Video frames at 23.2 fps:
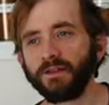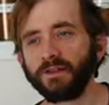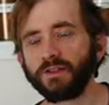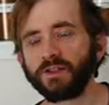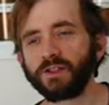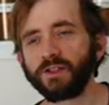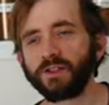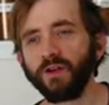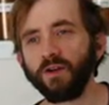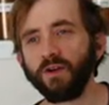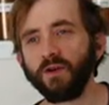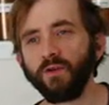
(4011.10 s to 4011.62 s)

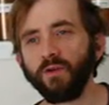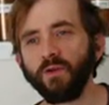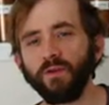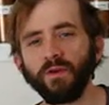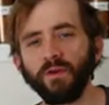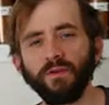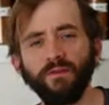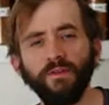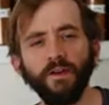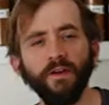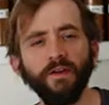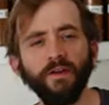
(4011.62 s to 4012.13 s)

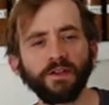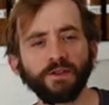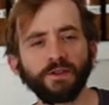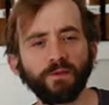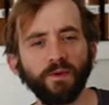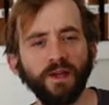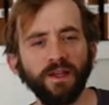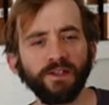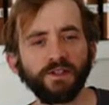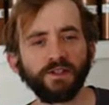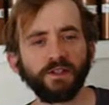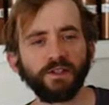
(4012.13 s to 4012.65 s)
So various
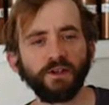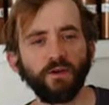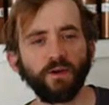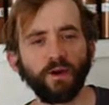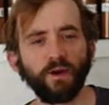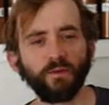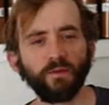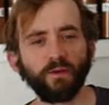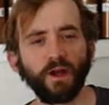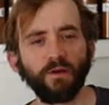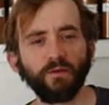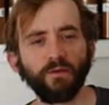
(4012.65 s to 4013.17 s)
ways.
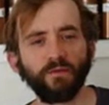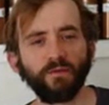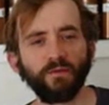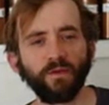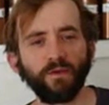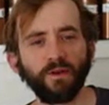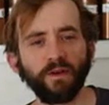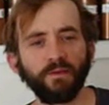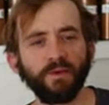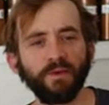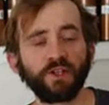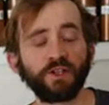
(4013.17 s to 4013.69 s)
I've
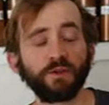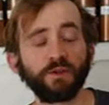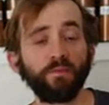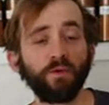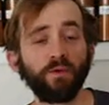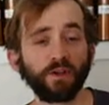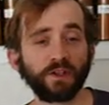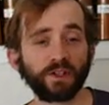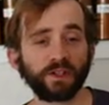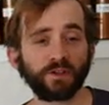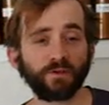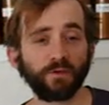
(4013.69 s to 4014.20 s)
written a bunch of
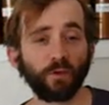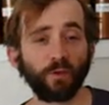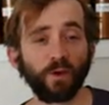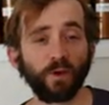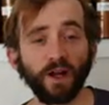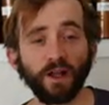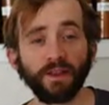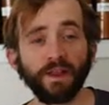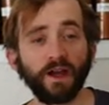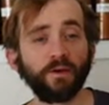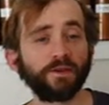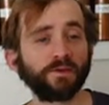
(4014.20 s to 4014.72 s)
books for a
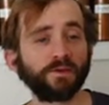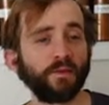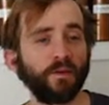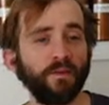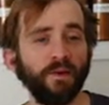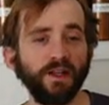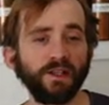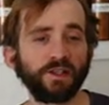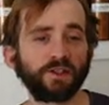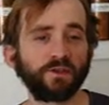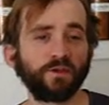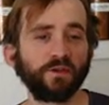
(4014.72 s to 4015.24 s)
while. That was my
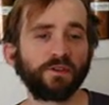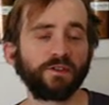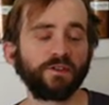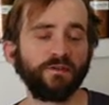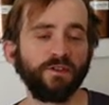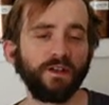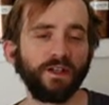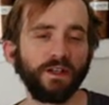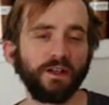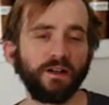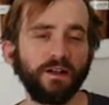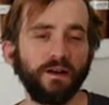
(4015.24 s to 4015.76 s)
main source
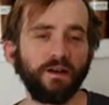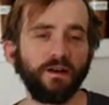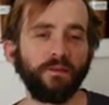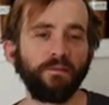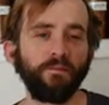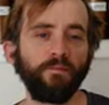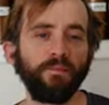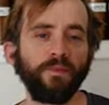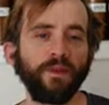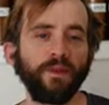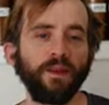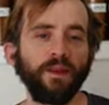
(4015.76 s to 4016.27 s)
of
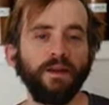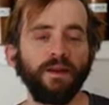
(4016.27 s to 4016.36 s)
income.